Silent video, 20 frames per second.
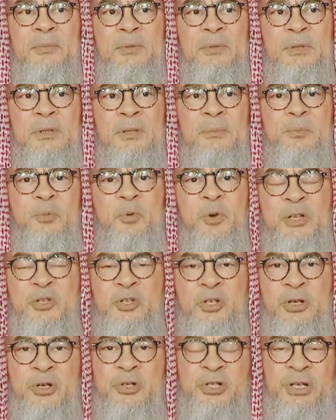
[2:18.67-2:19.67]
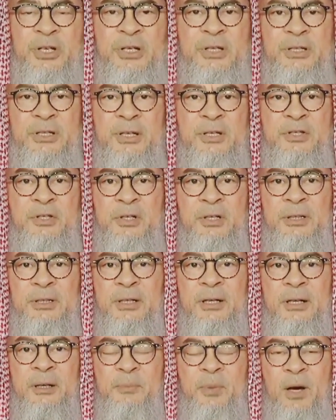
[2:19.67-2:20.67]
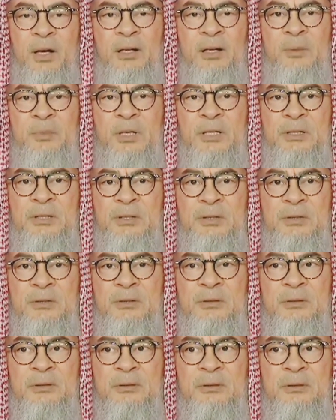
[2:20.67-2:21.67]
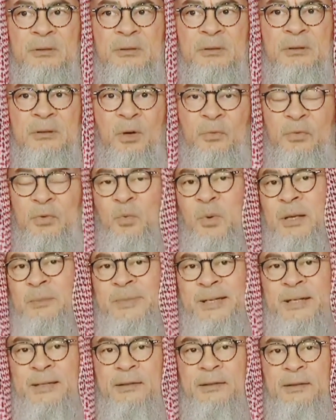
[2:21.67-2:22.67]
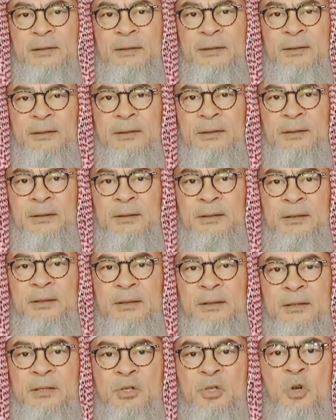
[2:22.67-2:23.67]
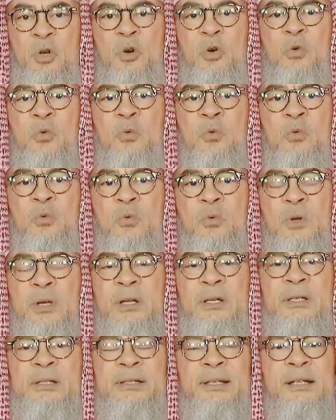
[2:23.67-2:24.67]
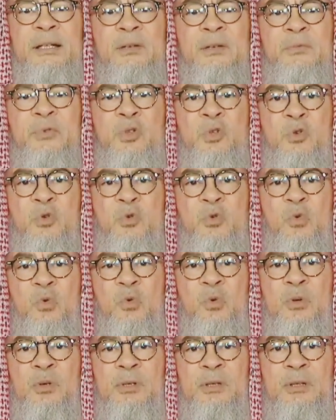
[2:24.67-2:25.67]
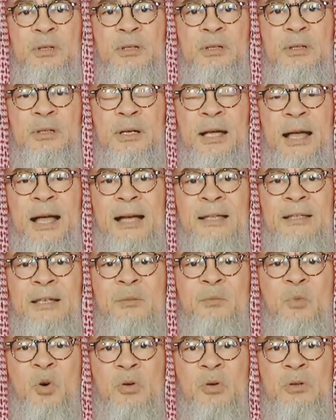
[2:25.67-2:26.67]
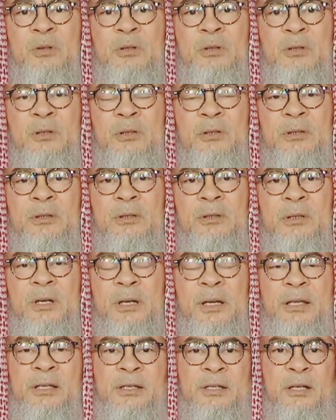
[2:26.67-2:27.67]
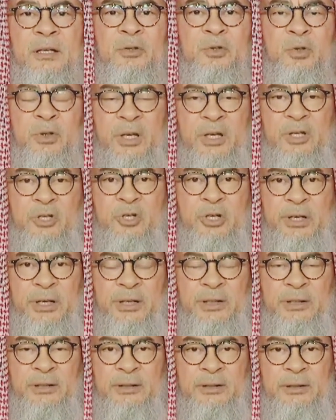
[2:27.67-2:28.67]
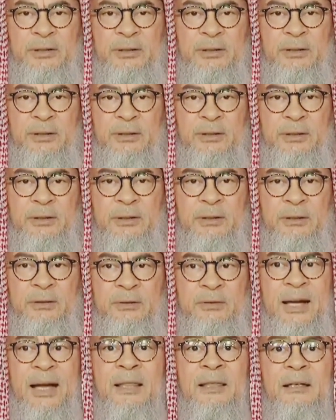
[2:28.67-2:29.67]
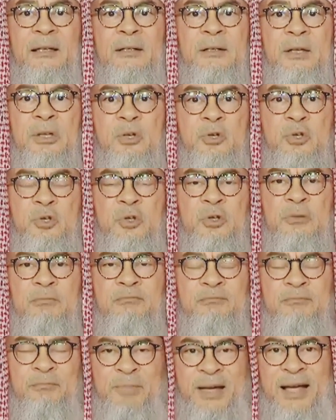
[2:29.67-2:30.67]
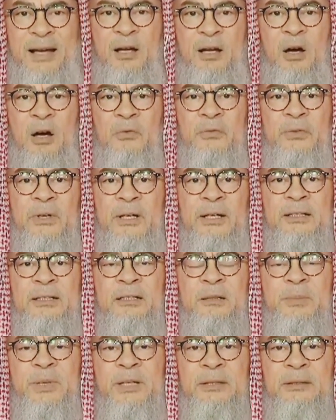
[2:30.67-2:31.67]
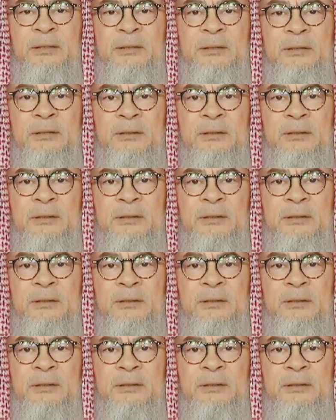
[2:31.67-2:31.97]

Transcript: the pressure she is exerting upon him is overwhelming. So instead of you adding more insult to injury, rather you should back off a little bit